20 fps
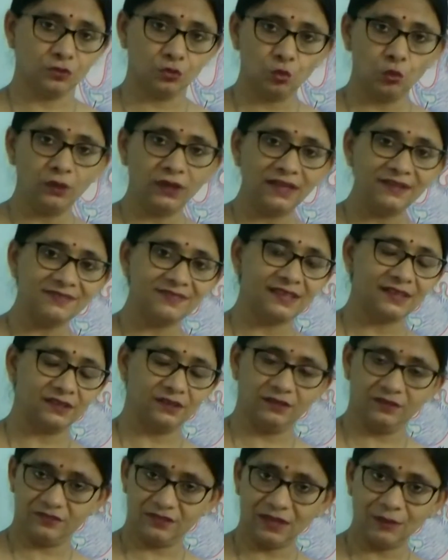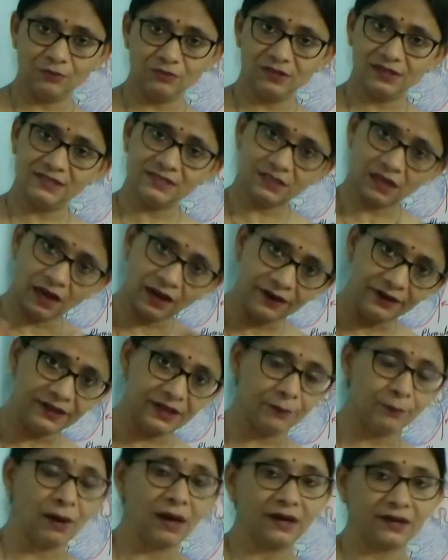Root and stem cells are
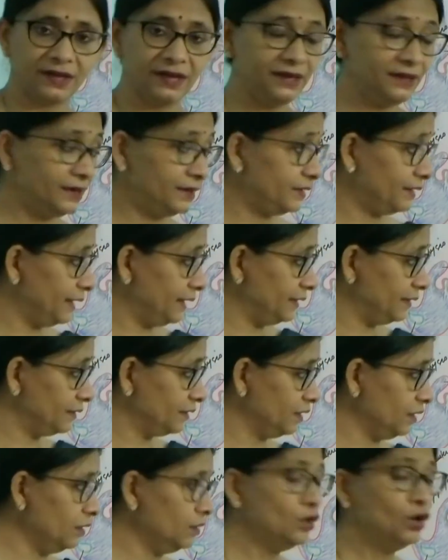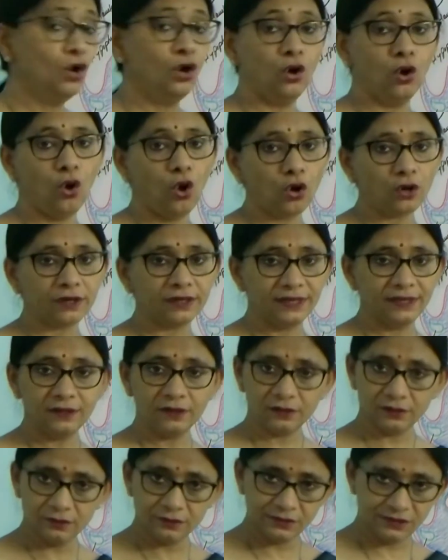demarcated in the
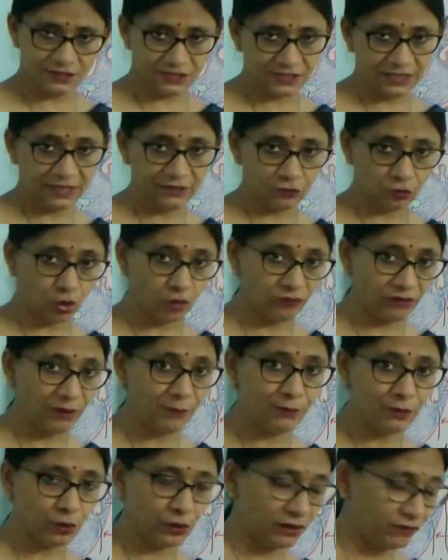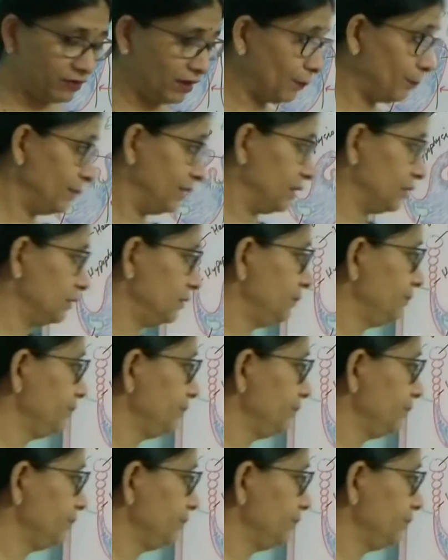octet stage of embryo development.